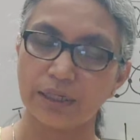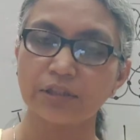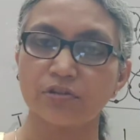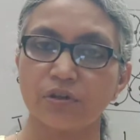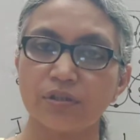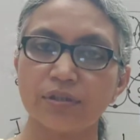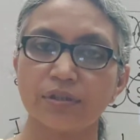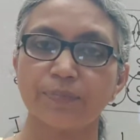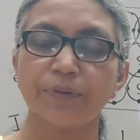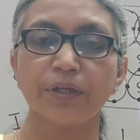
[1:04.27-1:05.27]

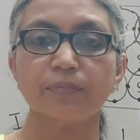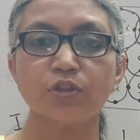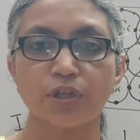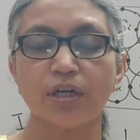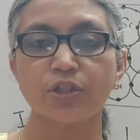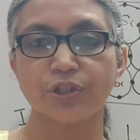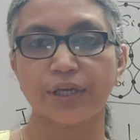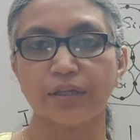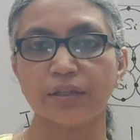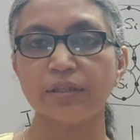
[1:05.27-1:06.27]
electrons become charge
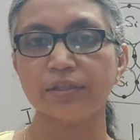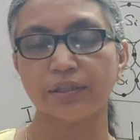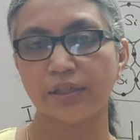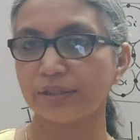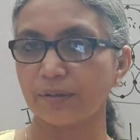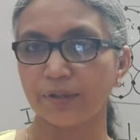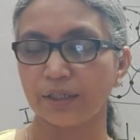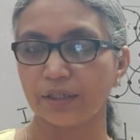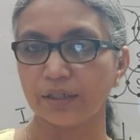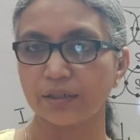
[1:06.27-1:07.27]
carriers in a
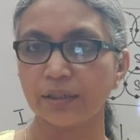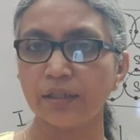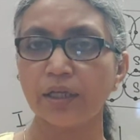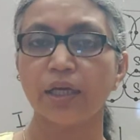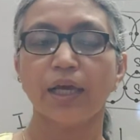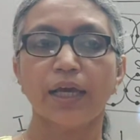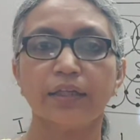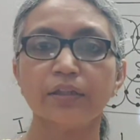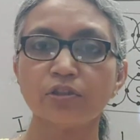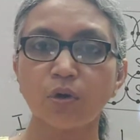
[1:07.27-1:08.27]
semiconductor,
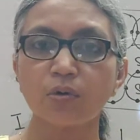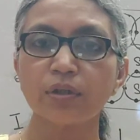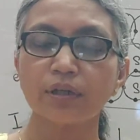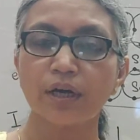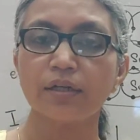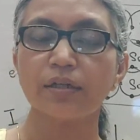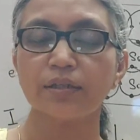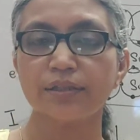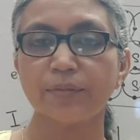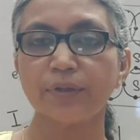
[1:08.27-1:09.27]
and the total current
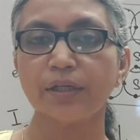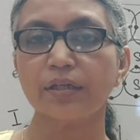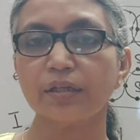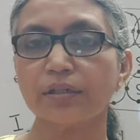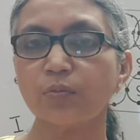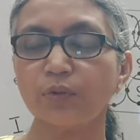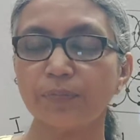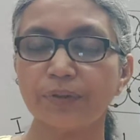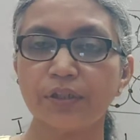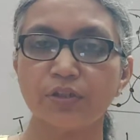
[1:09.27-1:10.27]
in the semiconductor
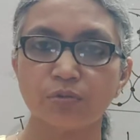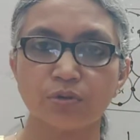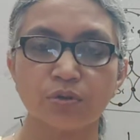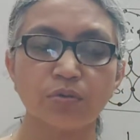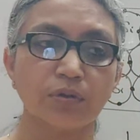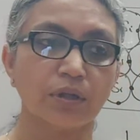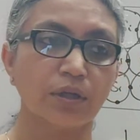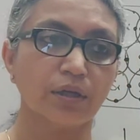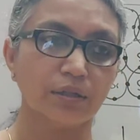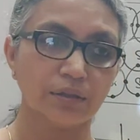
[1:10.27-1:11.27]
will be due to
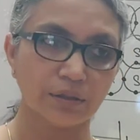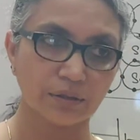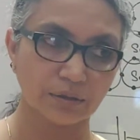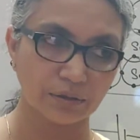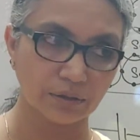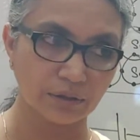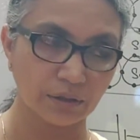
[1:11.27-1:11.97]
the